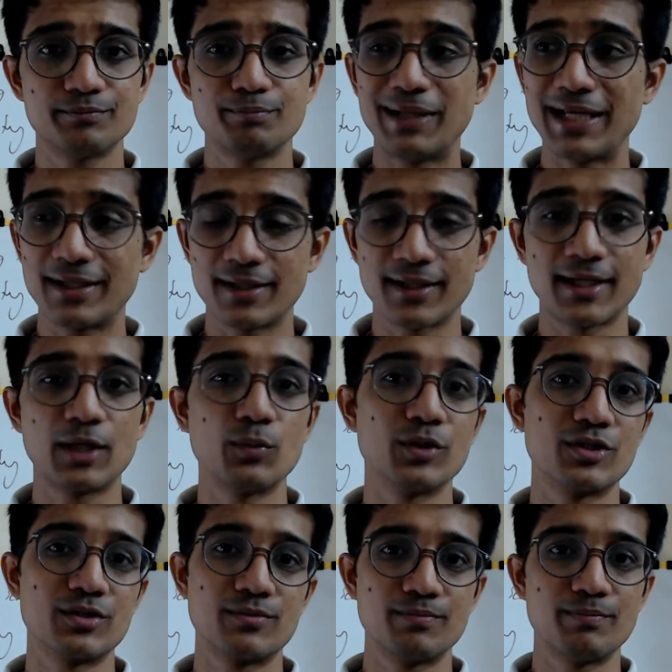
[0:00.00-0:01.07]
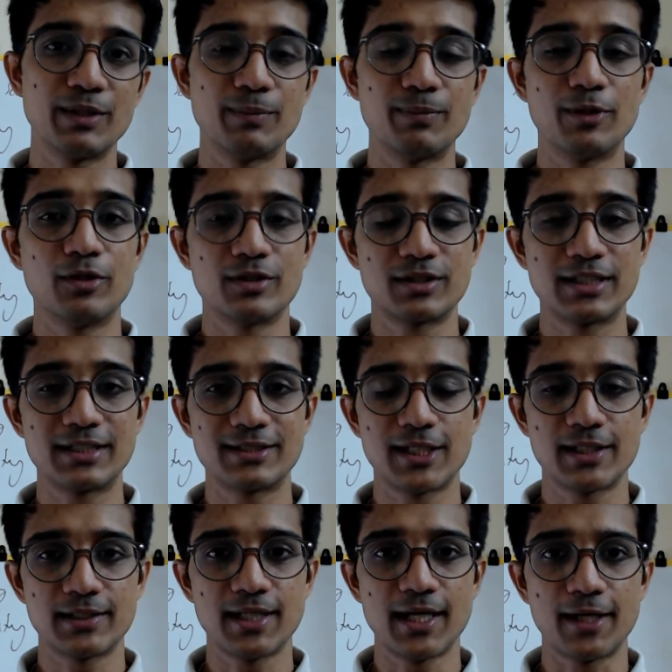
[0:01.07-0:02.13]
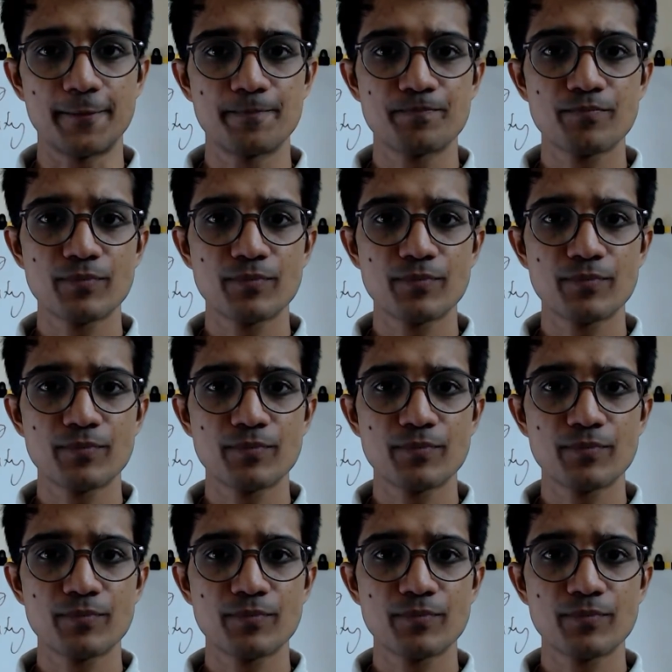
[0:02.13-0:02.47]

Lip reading: play cricket with people or things like that.